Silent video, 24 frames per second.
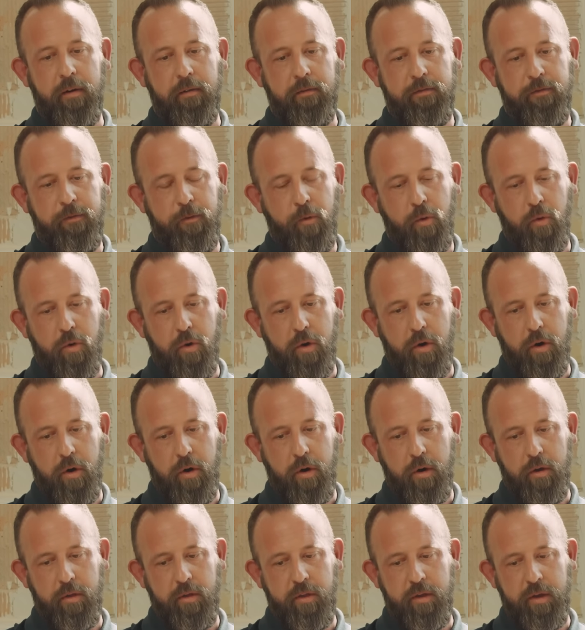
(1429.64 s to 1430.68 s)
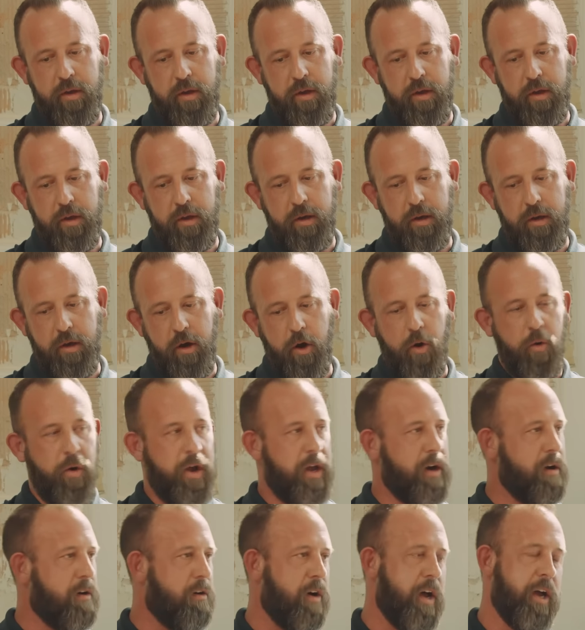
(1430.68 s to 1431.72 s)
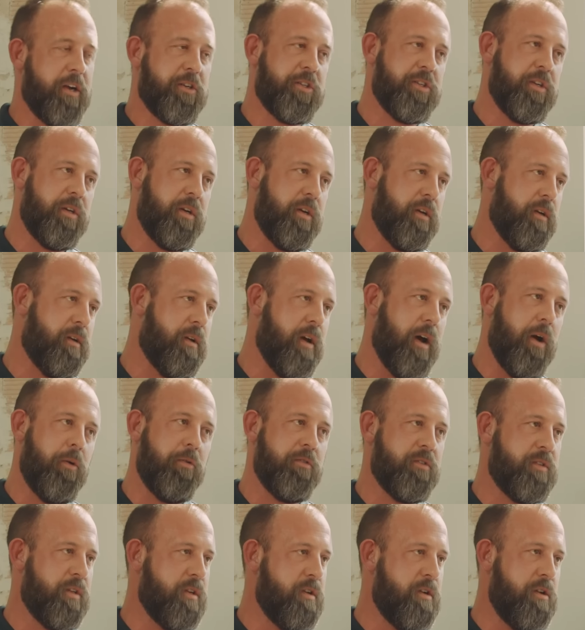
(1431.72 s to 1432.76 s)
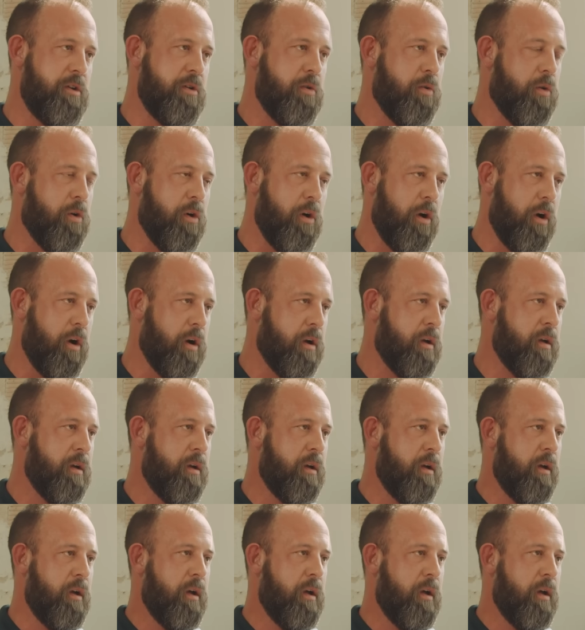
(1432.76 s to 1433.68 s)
for the 2008 election, I was in New York,